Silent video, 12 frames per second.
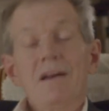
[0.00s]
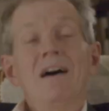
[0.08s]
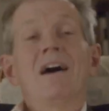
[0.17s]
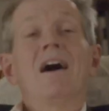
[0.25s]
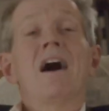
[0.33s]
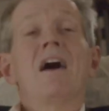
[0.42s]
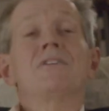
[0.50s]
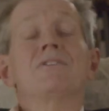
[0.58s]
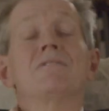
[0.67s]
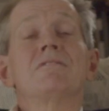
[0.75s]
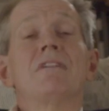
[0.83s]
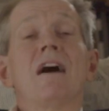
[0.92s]

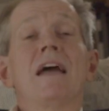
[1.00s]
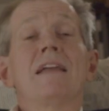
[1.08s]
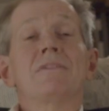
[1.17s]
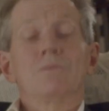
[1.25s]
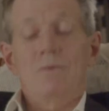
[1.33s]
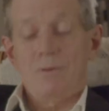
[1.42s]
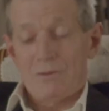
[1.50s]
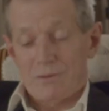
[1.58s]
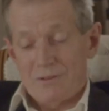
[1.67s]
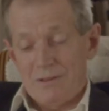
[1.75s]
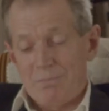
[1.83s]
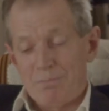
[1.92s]
Hartwright
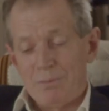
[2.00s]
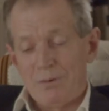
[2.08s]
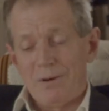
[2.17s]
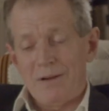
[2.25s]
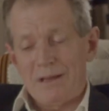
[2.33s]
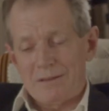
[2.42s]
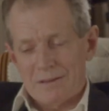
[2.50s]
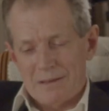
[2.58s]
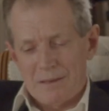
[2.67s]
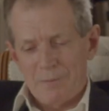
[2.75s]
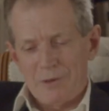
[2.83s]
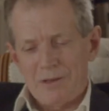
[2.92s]
was employed at
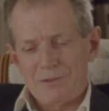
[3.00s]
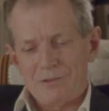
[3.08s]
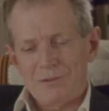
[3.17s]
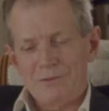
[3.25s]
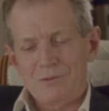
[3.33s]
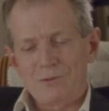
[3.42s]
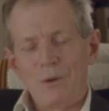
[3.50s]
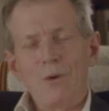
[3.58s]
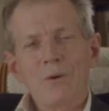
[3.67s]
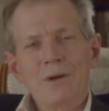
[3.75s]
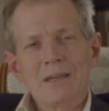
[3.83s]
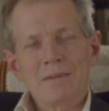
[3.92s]
Limmeridge as a
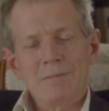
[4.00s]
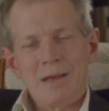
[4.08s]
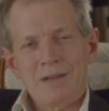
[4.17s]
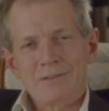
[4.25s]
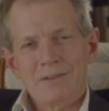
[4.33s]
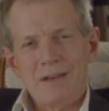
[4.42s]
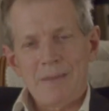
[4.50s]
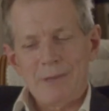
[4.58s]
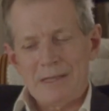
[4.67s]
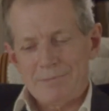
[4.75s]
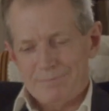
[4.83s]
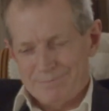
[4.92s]
drawing master, I
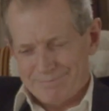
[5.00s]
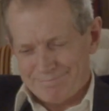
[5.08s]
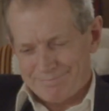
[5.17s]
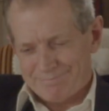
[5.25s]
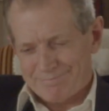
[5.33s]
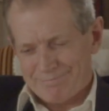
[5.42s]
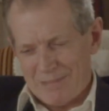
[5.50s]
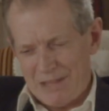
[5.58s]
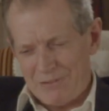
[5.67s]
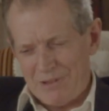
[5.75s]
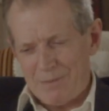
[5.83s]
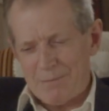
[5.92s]
believe.
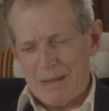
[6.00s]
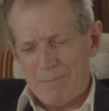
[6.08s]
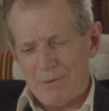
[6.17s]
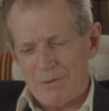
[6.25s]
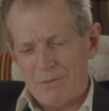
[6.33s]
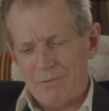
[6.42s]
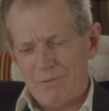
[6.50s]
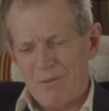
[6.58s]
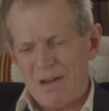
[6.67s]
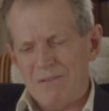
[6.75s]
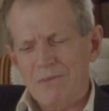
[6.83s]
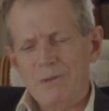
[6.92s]
Is he a member of
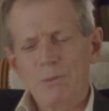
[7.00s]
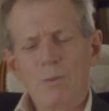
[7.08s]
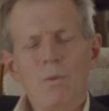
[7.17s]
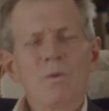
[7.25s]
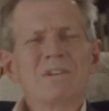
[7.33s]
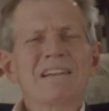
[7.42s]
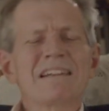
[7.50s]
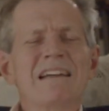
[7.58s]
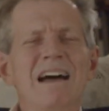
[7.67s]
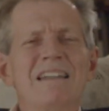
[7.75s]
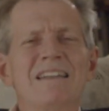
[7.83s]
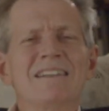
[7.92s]
one of the
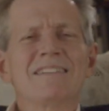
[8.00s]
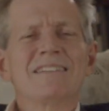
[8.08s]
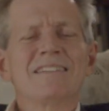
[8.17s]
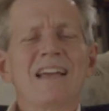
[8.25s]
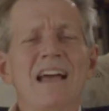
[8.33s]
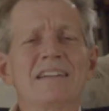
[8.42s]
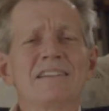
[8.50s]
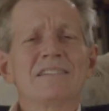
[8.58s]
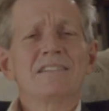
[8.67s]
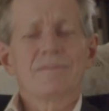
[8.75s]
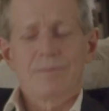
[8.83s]
watercolour societies?"